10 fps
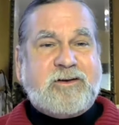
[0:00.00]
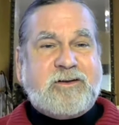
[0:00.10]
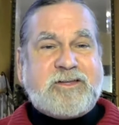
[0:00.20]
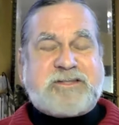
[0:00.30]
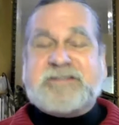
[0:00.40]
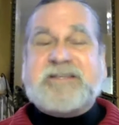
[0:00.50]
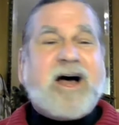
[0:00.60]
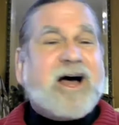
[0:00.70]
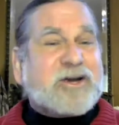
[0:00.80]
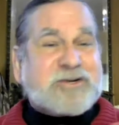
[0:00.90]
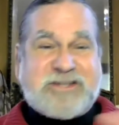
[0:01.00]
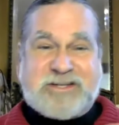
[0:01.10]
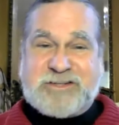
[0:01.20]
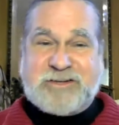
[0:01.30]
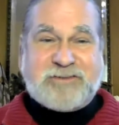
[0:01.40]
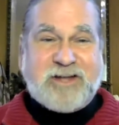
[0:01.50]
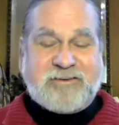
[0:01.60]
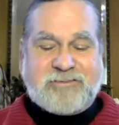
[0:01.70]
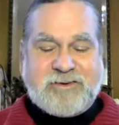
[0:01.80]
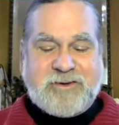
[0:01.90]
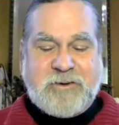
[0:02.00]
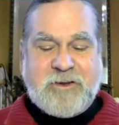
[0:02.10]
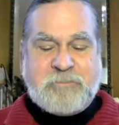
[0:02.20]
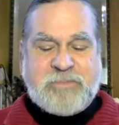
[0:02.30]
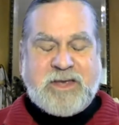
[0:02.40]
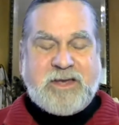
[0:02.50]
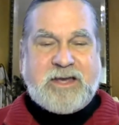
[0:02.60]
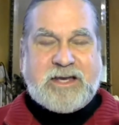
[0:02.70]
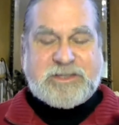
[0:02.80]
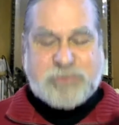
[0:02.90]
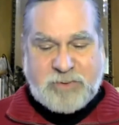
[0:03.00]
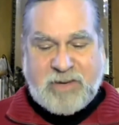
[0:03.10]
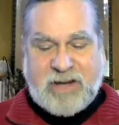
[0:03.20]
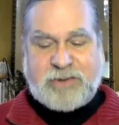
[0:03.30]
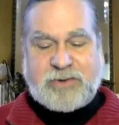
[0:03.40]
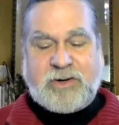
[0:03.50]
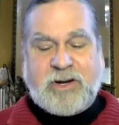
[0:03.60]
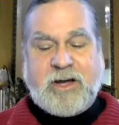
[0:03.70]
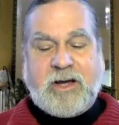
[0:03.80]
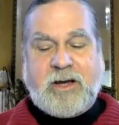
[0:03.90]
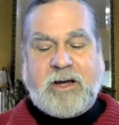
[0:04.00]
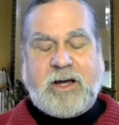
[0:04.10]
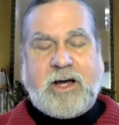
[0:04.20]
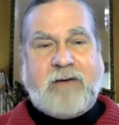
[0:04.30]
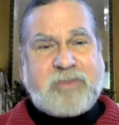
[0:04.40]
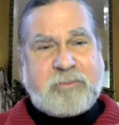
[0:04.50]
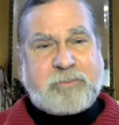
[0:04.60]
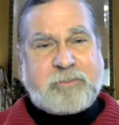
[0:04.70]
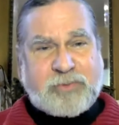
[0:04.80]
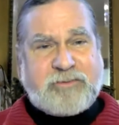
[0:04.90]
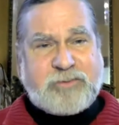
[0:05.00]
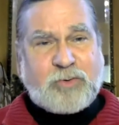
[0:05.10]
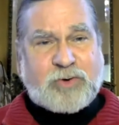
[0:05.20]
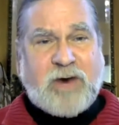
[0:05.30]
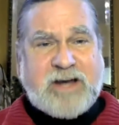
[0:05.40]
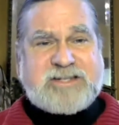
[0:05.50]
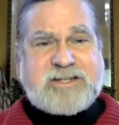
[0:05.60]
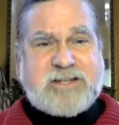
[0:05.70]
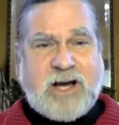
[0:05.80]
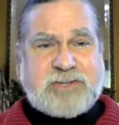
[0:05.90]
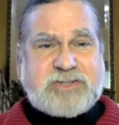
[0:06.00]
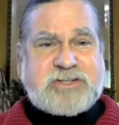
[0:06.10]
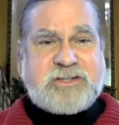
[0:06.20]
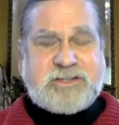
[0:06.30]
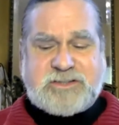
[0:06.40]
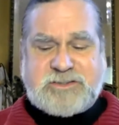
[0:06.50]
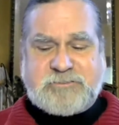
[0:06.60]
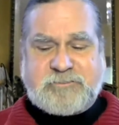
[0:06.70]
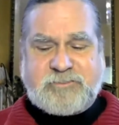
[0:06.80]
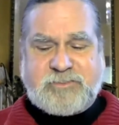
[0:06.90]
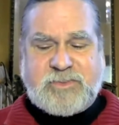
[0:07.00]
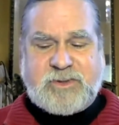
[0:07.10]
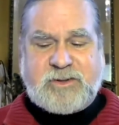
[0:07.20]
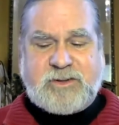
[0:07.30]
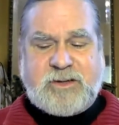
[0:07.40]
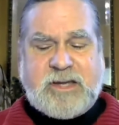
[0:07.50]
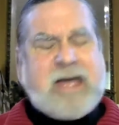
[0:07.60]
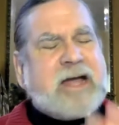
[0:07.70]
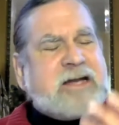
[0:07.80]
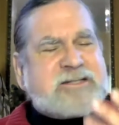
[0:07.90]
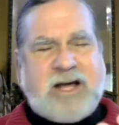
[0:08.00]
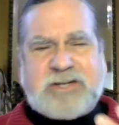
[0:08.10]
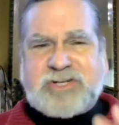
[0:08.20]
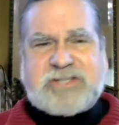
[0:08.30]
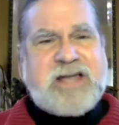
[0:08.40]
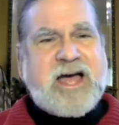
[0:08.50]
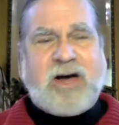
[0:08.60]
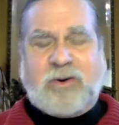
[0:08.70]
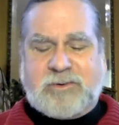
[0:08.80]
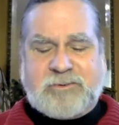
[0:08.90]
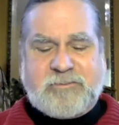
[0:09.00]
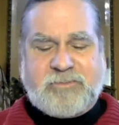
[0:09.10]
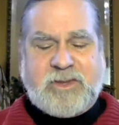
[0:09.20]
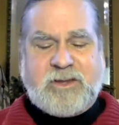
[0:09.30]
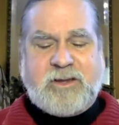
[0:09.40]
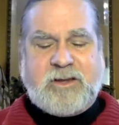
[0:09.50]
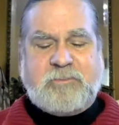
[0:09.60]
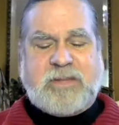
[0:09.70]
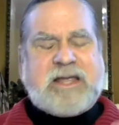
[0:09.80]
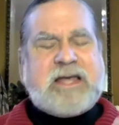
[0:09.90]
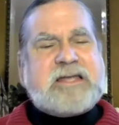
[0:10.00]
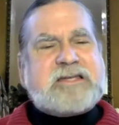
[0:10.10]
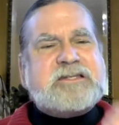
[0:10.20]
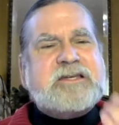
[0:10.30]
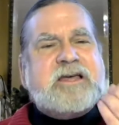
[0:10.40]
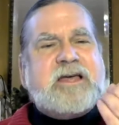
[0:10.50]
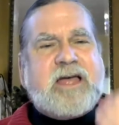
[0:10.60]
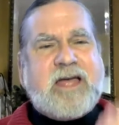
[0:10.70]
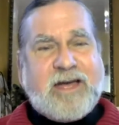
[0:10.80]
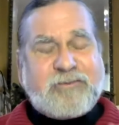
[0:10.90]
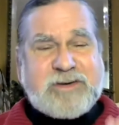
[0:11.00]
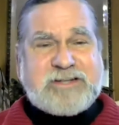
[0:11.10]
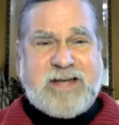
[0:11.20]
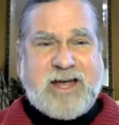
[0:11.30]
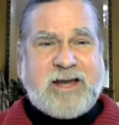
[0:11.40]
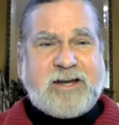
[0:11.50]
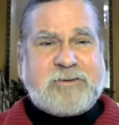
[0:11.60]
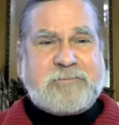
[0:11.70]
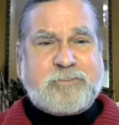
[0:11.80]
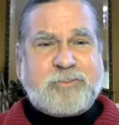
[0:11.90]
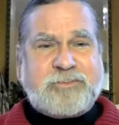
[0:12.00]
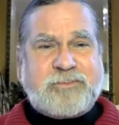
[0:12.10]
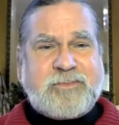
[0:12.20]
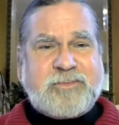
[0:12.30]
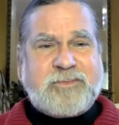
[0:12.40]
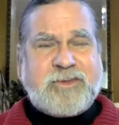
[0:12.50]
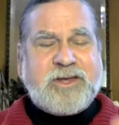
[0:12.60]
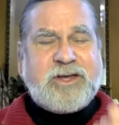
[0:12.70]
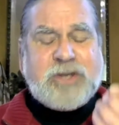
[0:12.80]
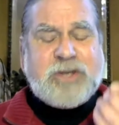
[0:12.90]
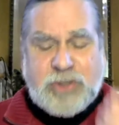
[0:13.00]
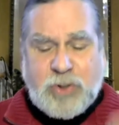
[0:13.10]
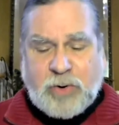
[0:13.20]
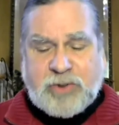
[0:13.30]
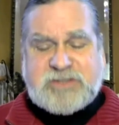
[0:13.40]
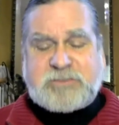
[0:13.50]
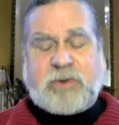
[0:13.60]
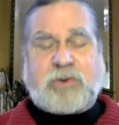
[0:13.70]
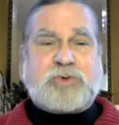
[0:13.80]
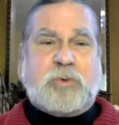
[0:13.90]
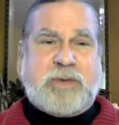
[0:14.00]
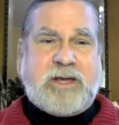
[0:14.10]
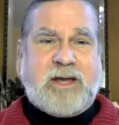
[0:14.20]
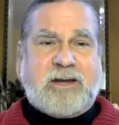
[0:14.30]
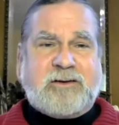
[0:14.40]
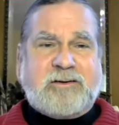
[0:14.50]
this entire season of love, is a reminder of the birth of your Christ consciousness. And it's not just now, but it is every day. You are a spiritual being.